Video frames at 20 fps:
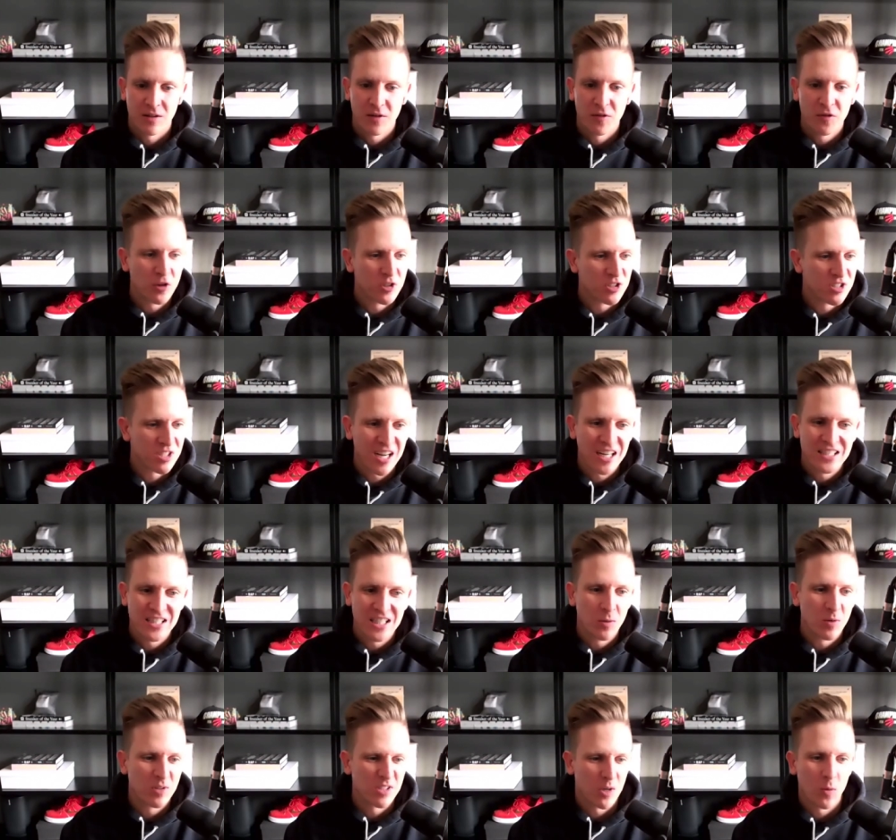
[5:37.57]
The first thing I
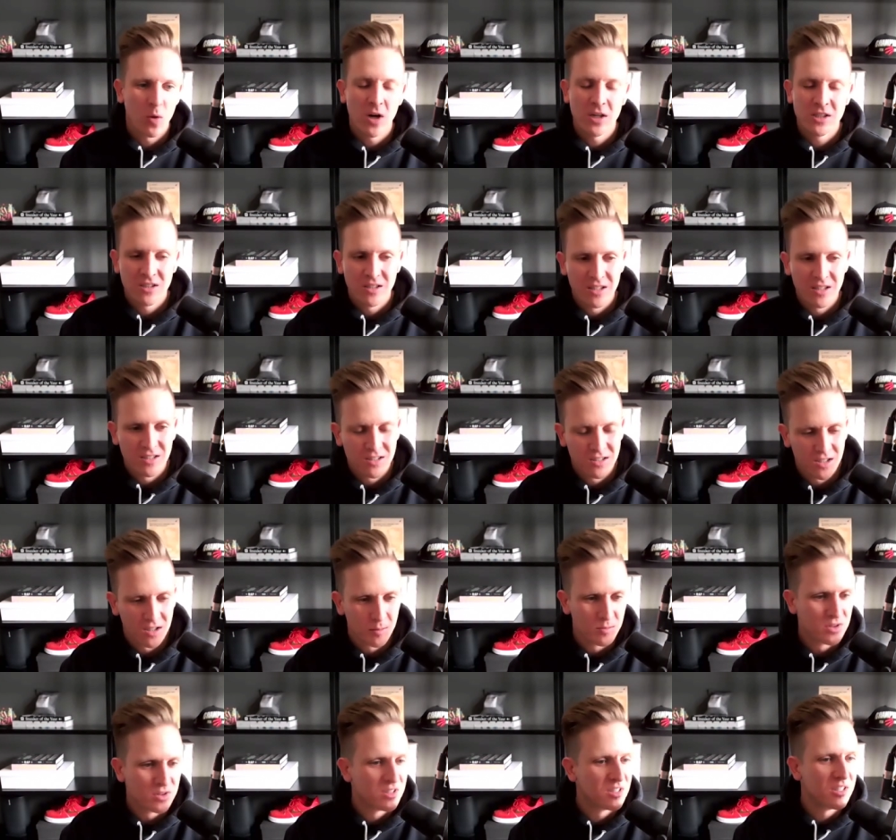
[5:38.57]
did was I watched this
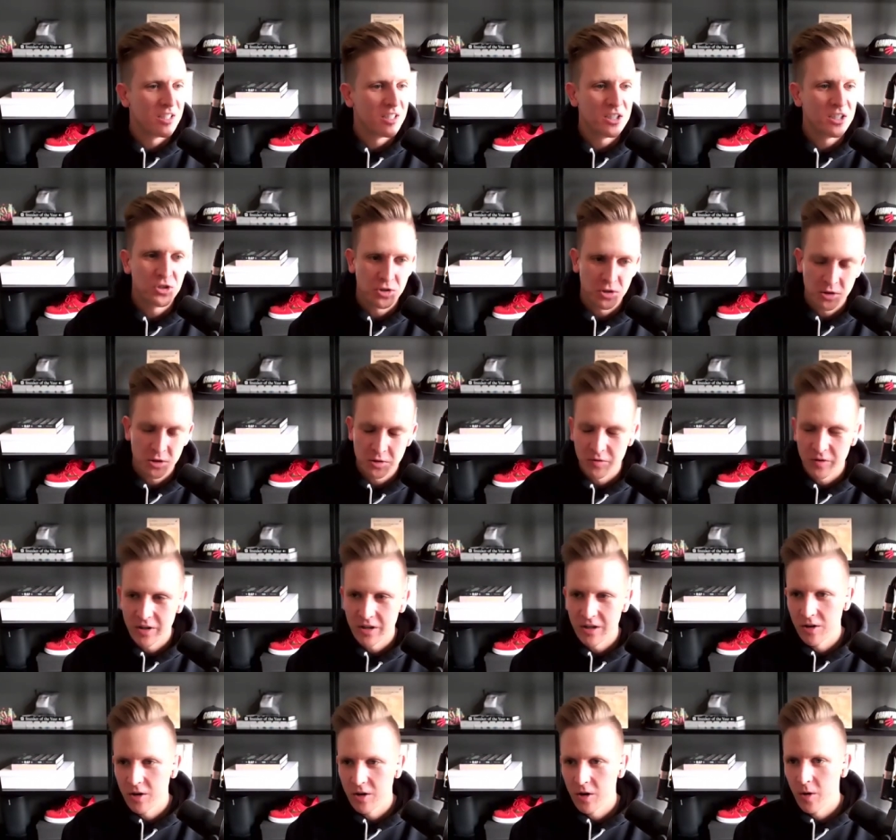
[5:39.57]
um, City Church
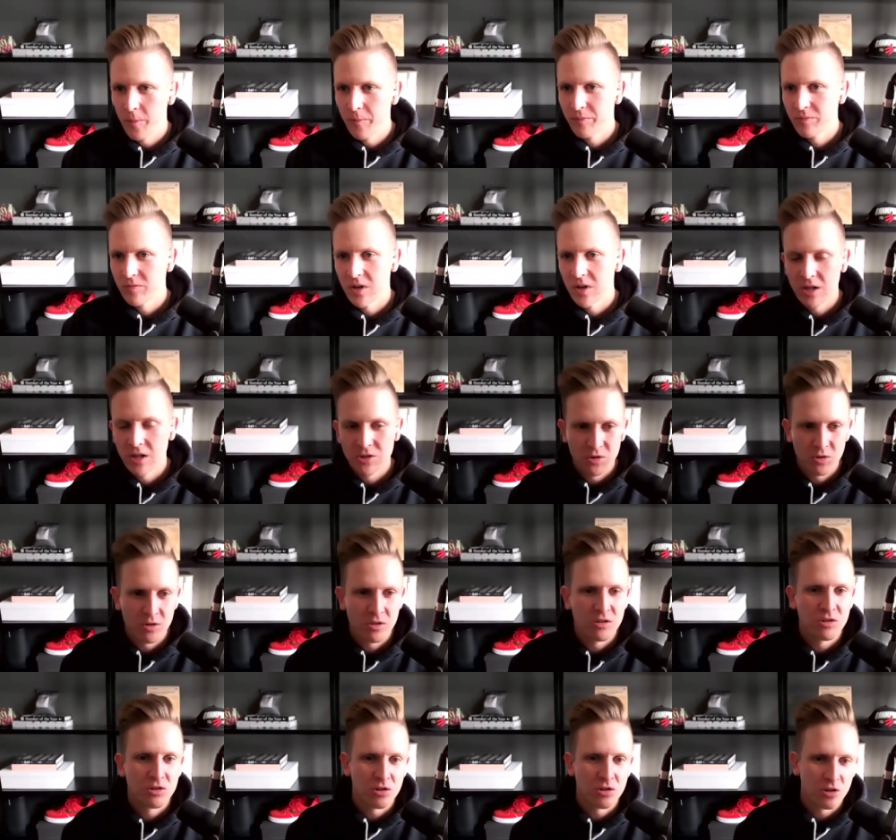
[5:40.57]
video, uh,
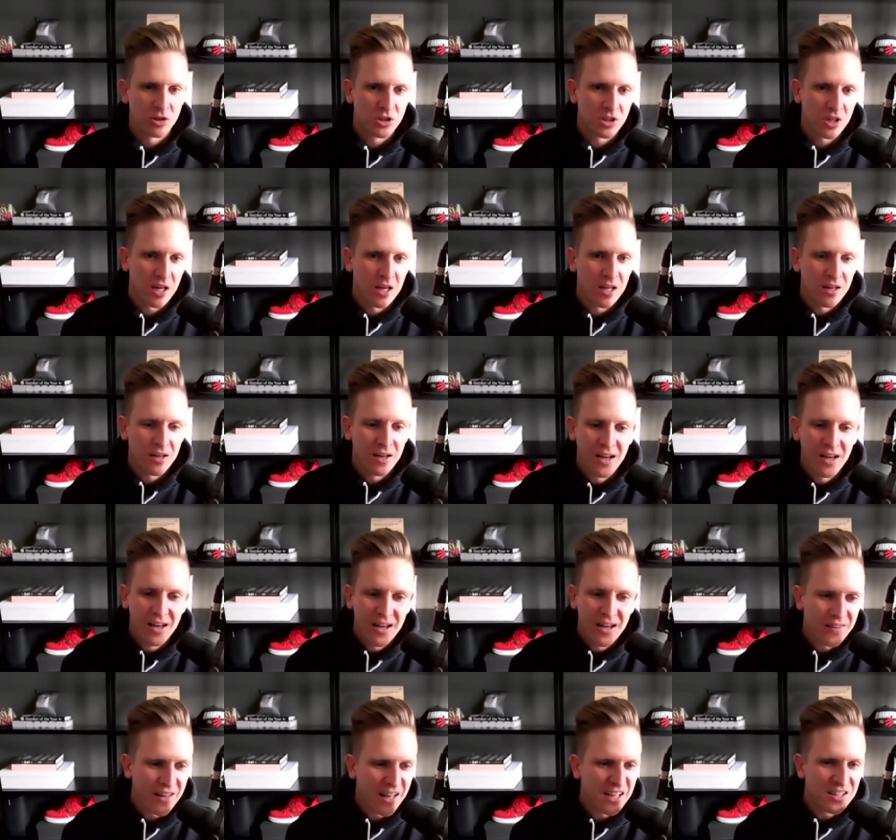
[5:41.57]
Judah's Church, and
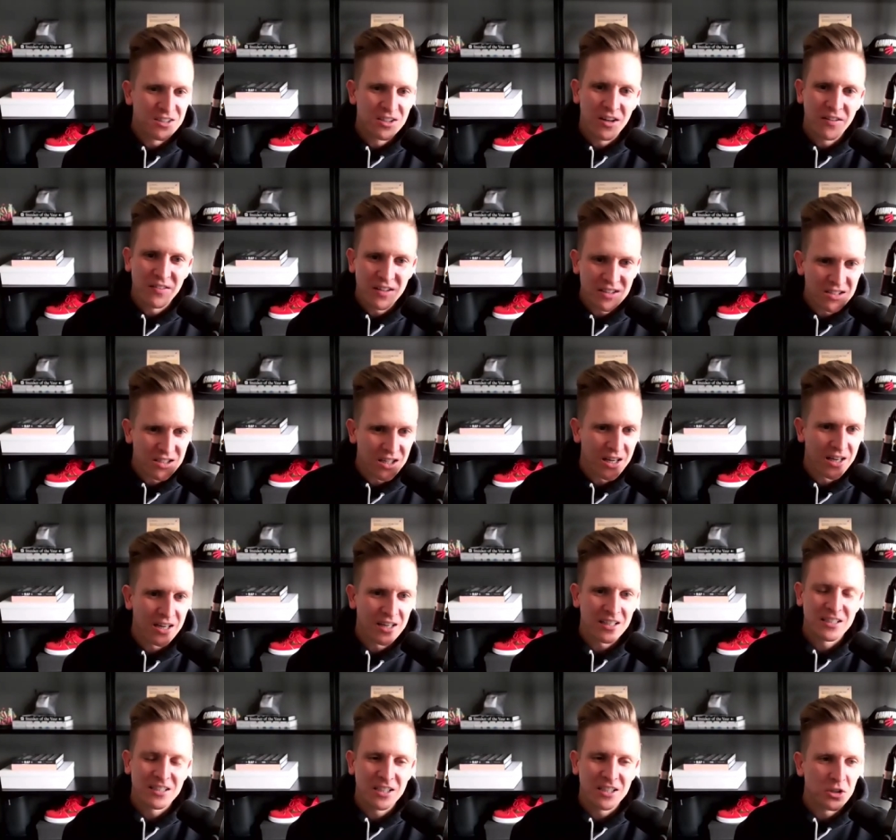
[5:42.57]
they had done this
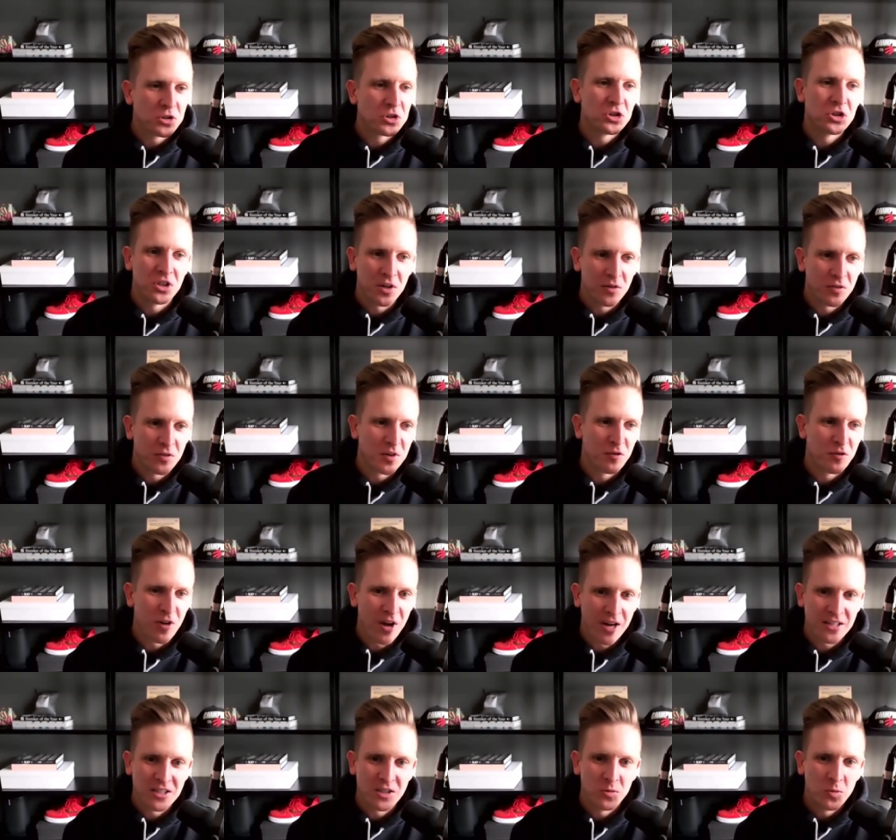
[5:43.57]
like tilt shift
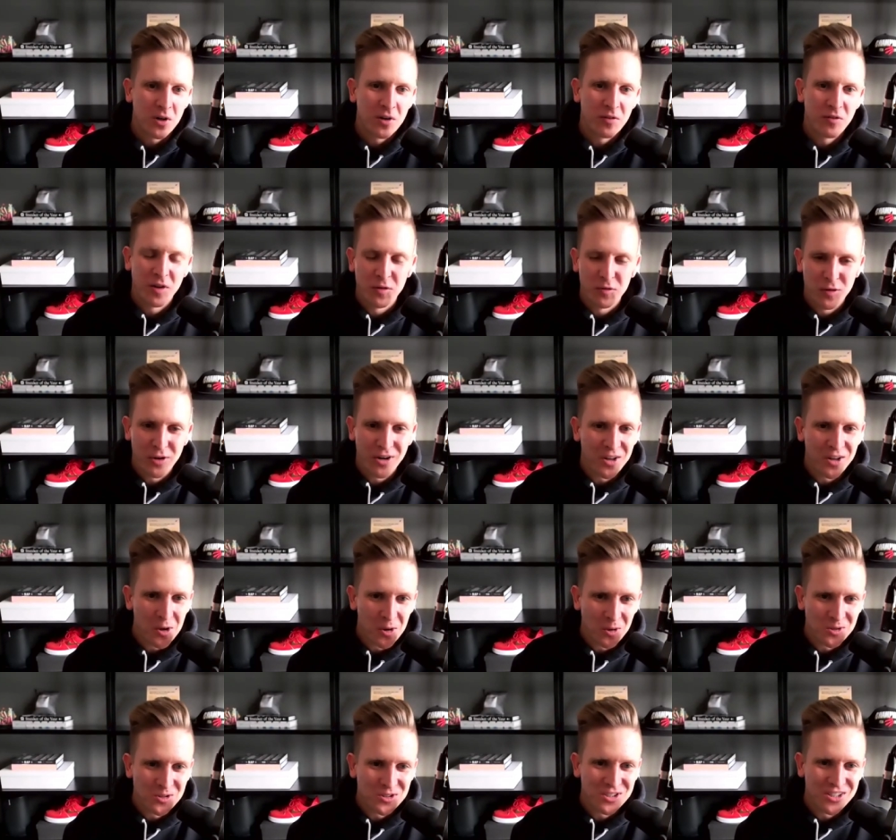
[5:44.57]
effect in one of their
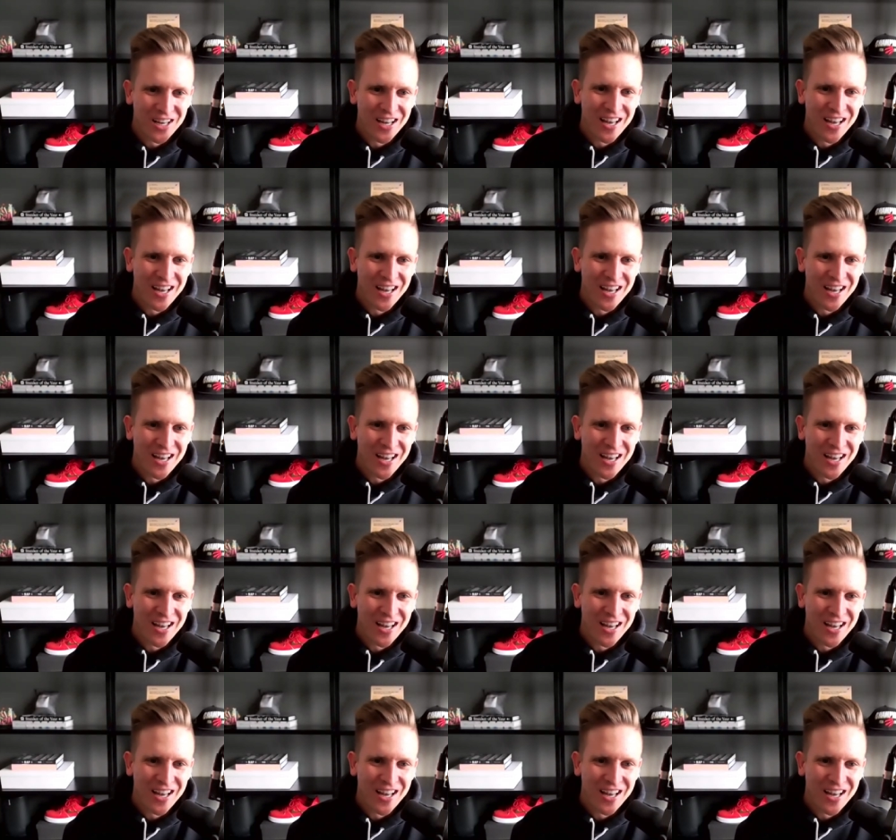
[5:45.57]
videos.